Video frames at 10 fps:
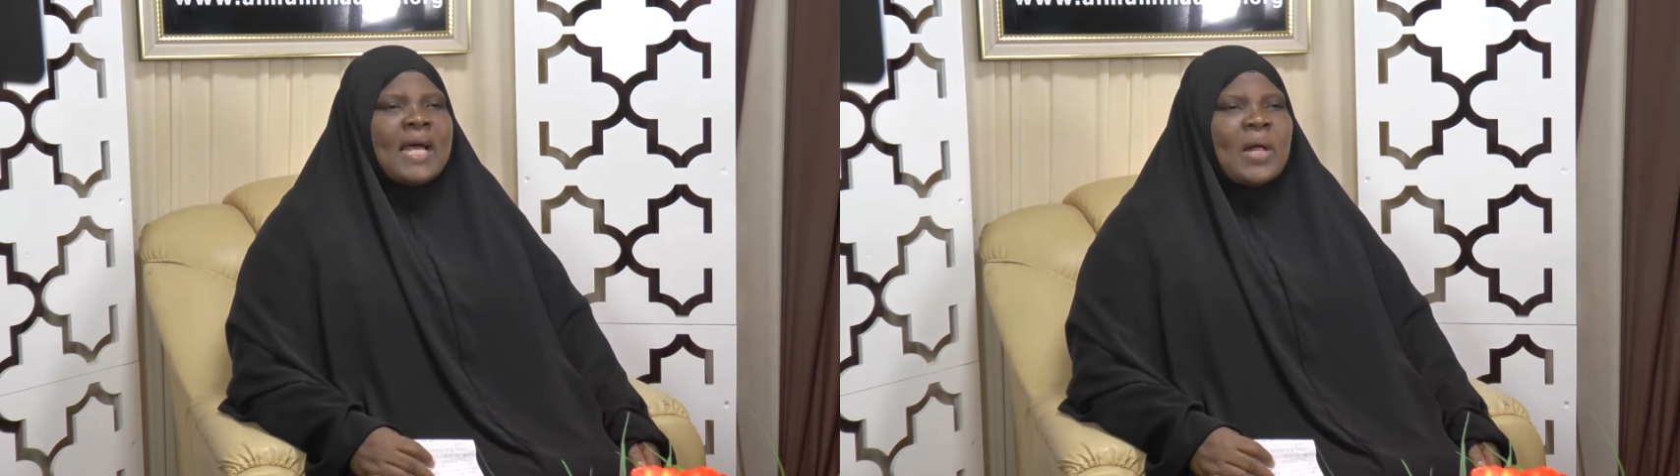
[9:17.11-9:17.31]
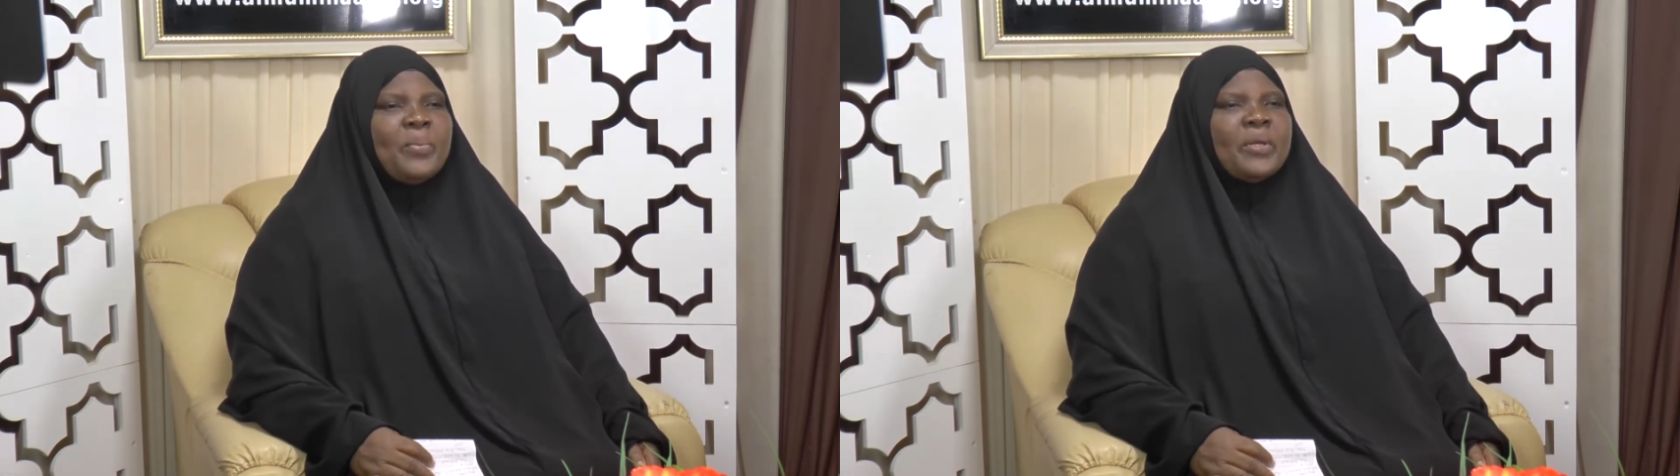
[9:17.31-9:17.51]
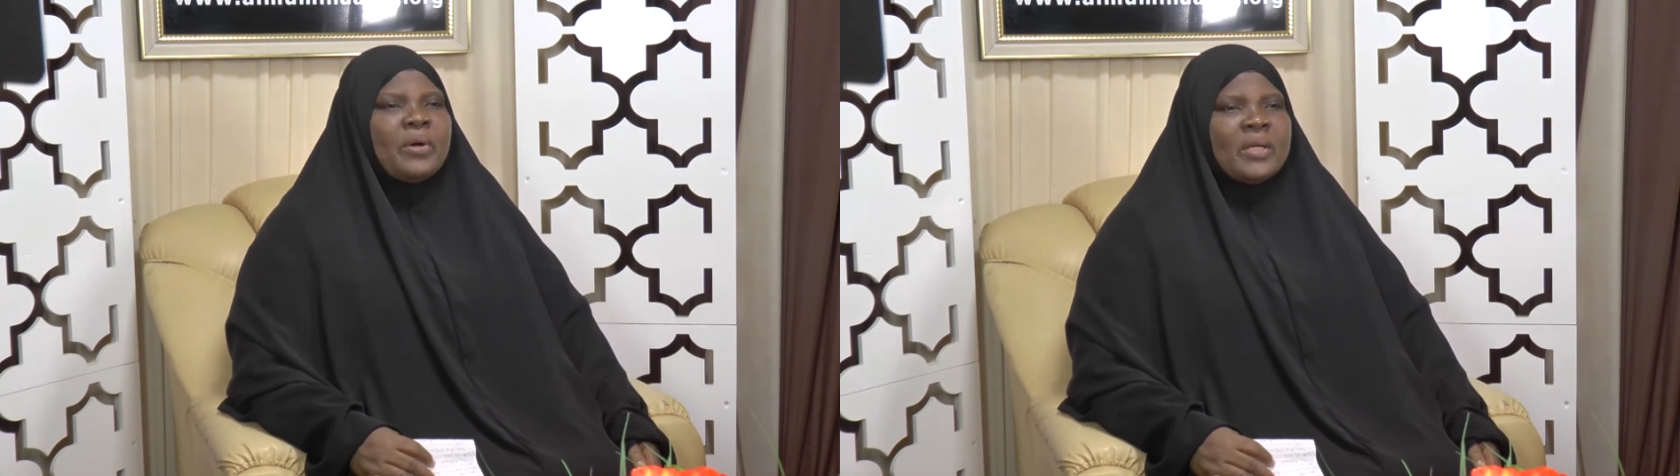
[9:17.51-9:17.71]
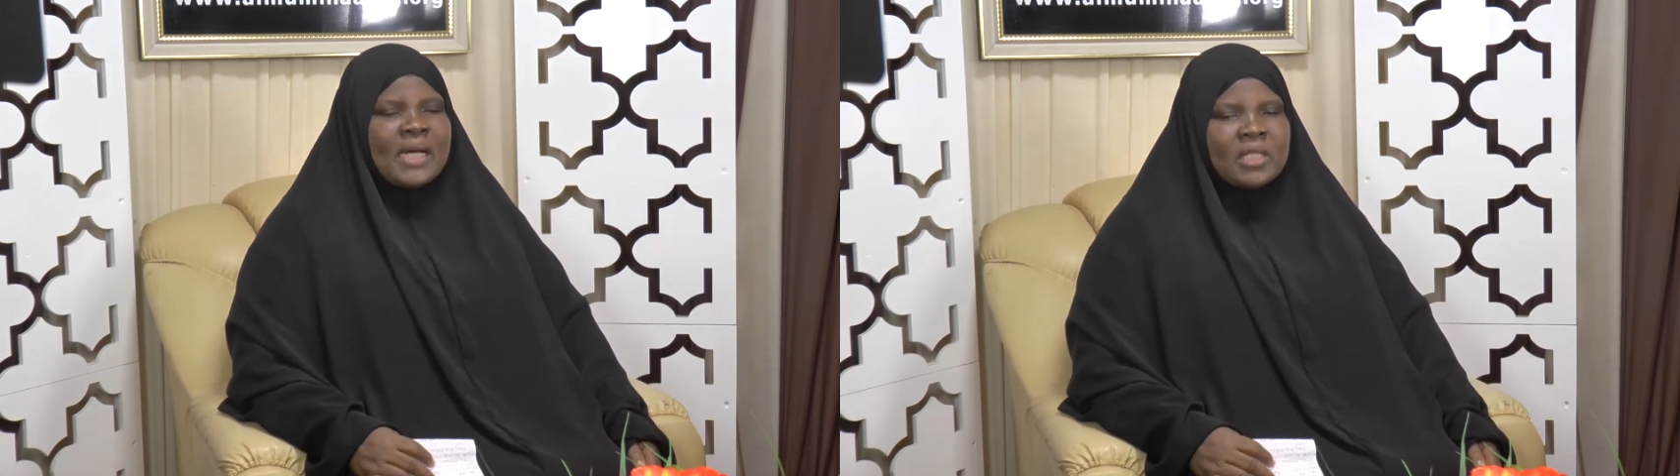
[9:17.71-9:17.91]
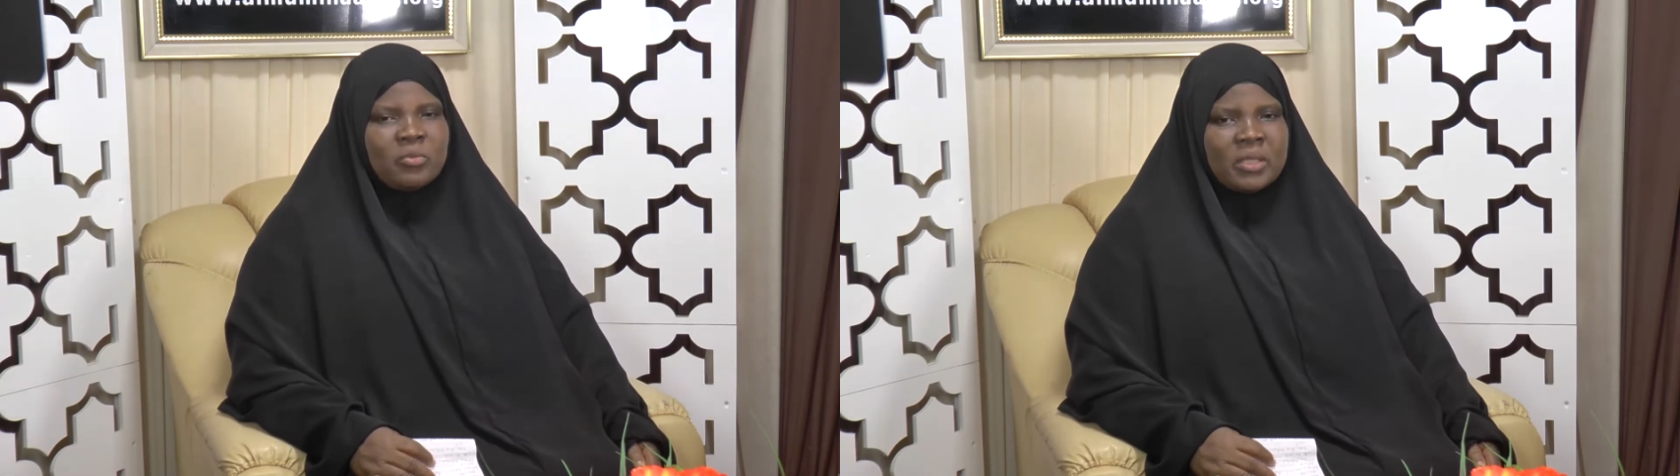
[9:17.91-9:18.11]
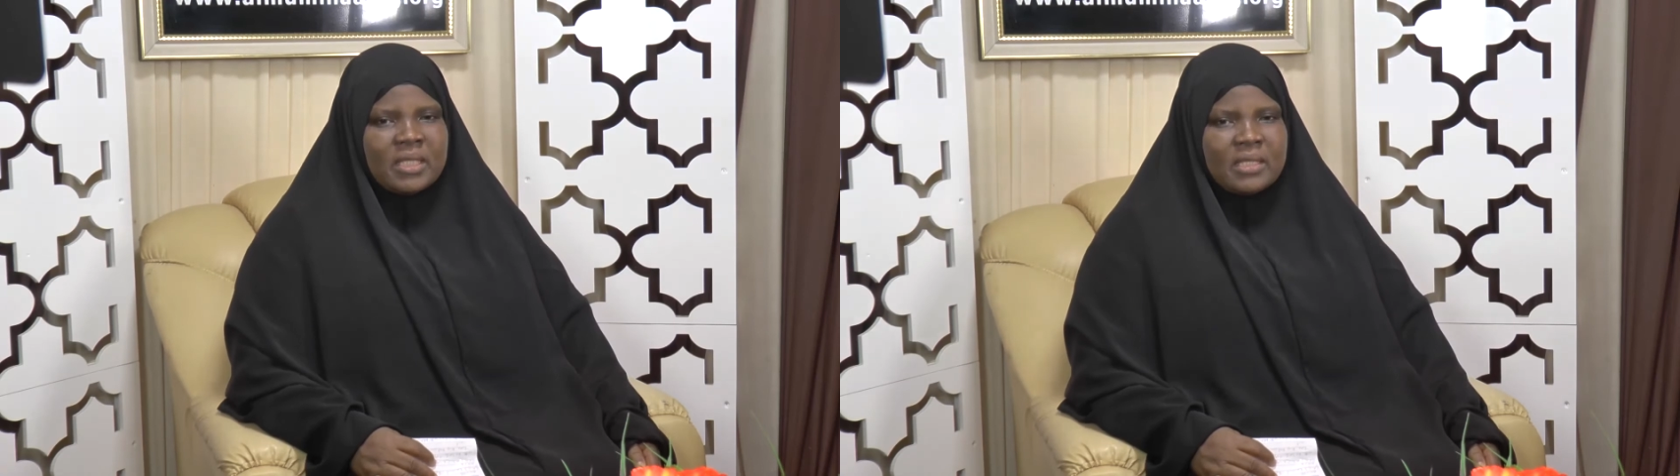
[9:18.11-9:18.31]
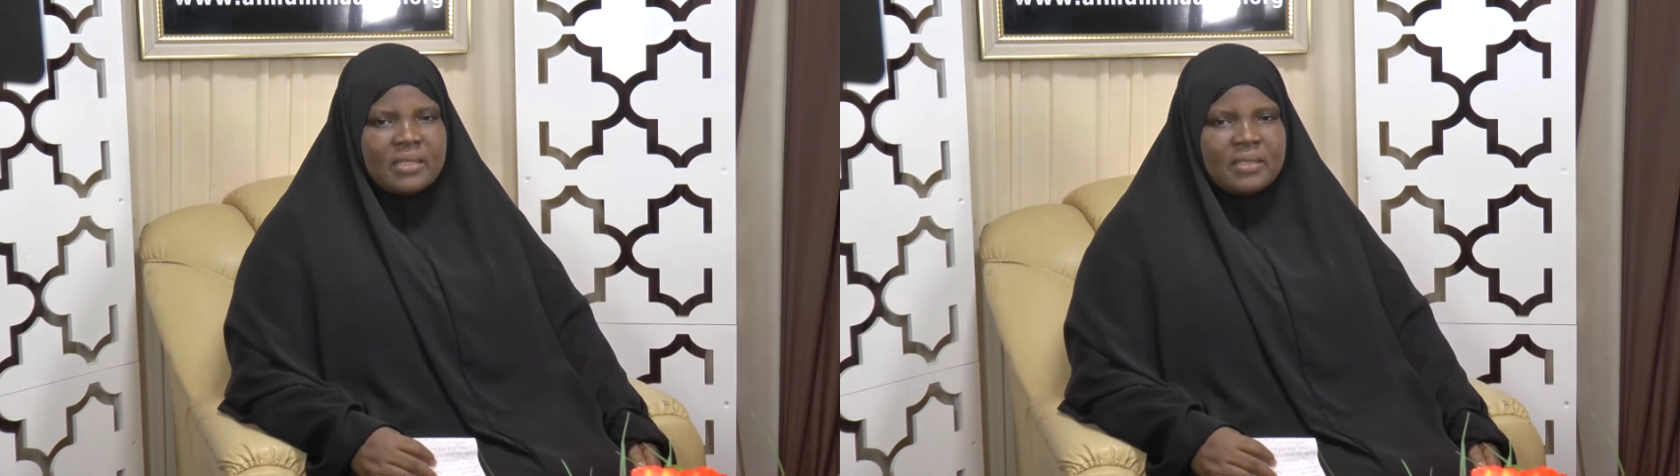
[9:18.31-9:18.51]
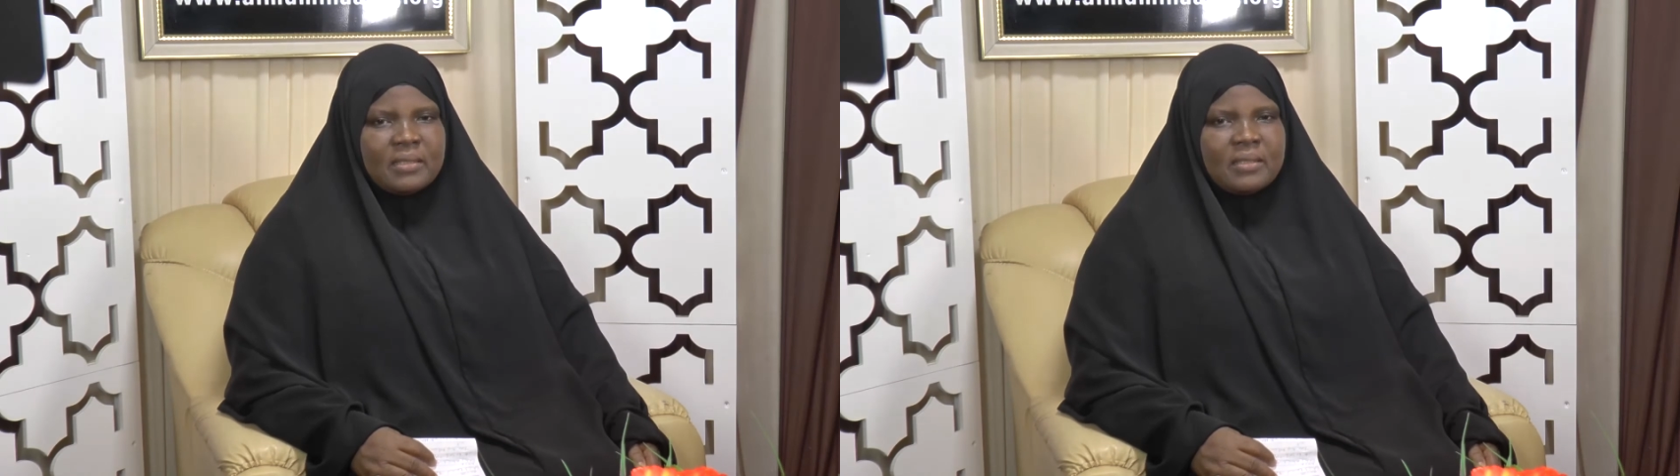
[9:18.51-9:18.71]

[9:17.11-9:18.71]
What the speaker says: helping others with it.